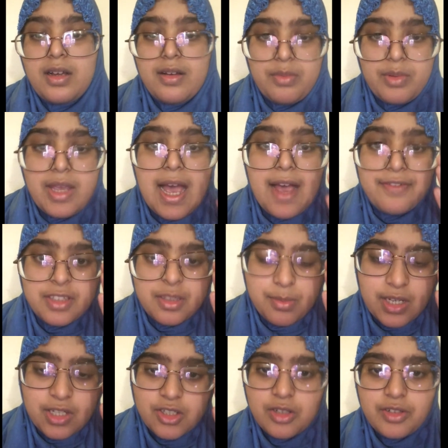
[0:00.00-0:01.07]
We have to
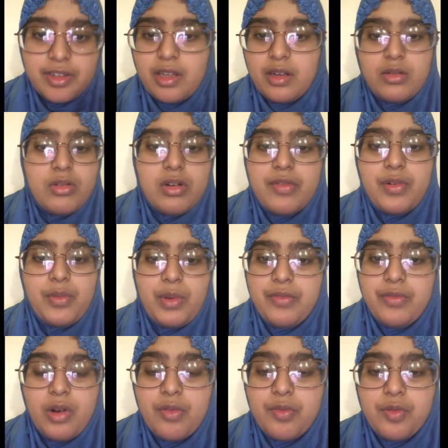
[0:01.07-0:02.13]
make sure that whoever we
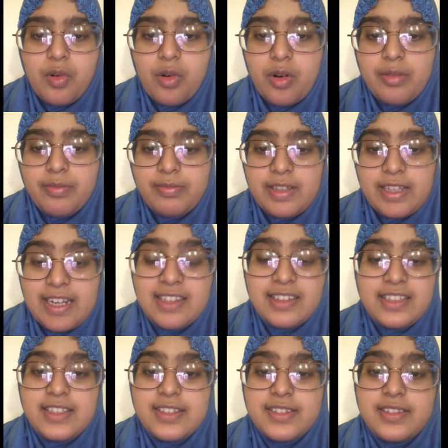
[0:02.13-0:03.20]
vote for can at
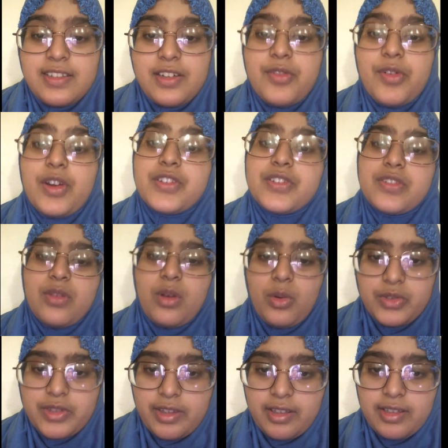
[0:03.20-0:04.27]
least address
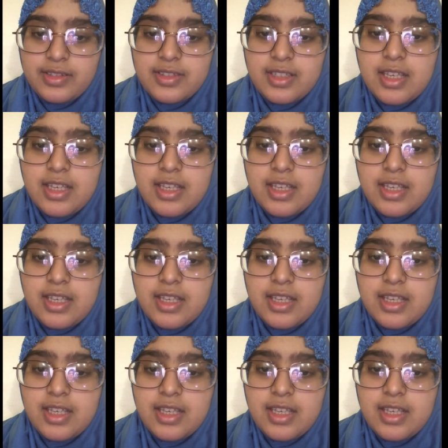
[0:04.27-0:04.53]
those things,